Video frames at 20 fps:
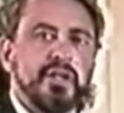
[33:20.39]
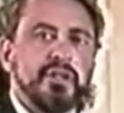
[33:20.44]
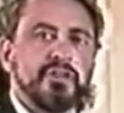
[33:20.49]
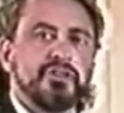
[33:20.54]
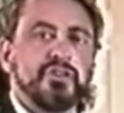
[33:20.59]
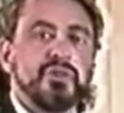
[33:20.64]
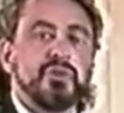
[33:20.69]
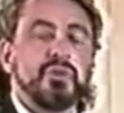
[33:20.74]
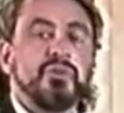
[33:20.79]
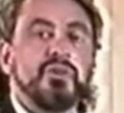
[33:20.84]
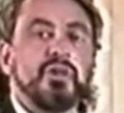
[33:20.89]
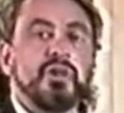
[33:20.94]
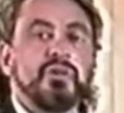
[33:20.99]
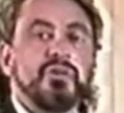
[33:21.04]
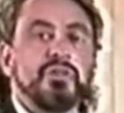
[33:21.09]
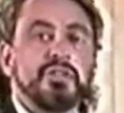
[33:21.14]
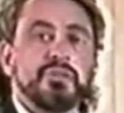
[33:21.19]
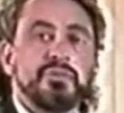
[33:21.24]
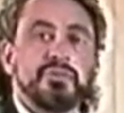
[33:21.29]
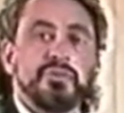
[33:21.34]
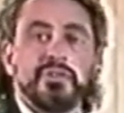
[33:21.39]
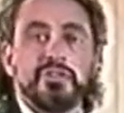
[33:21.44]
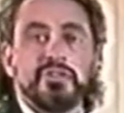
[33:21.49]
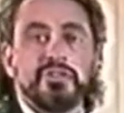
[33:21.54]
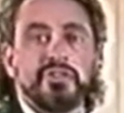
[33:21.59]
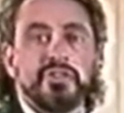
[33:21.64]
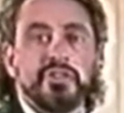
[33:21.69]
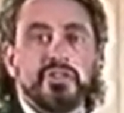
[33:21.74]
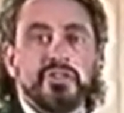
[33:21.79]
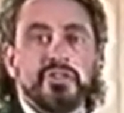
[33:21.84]
So you'll notice, for
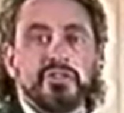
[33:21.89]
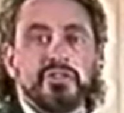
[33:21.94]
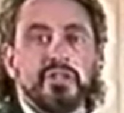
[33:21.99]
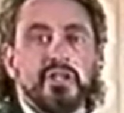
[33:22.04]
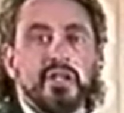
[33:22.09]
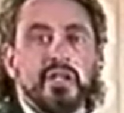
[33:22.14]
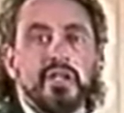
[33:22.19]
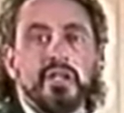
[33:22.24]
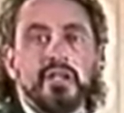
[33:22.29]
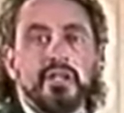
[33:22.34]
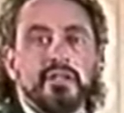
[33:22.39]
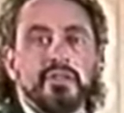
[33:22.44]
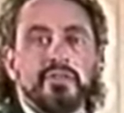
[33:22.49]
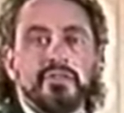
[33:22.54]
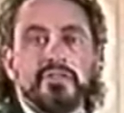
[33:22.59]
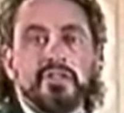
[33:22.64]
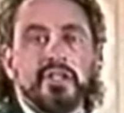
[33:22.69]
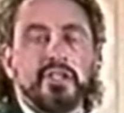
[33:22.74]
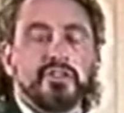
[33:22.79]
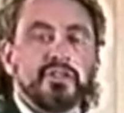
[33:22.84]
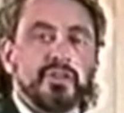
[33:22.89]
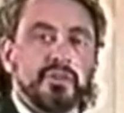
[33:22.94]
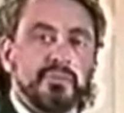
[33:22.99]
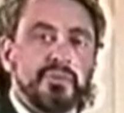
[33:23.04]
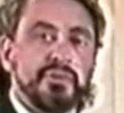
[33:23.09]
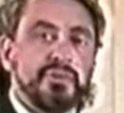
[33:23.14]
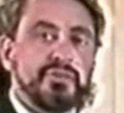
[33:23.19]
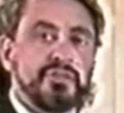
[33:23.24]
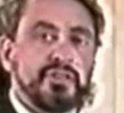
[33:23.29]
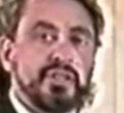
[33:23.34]
instance, in sexual
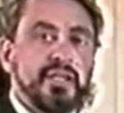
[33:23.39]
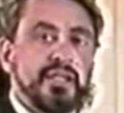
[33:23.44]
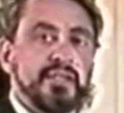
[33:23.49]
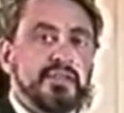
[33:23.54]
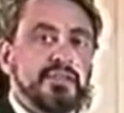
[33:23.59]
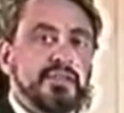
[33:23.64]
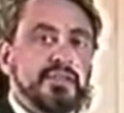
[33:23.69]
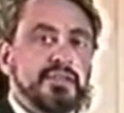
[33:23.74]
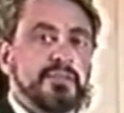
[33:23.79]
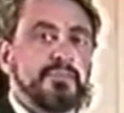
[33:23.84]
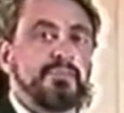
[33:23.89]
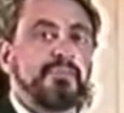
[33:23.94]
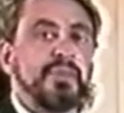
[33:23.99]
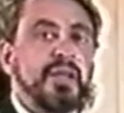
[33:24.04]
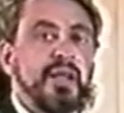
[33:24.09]
abuse cases,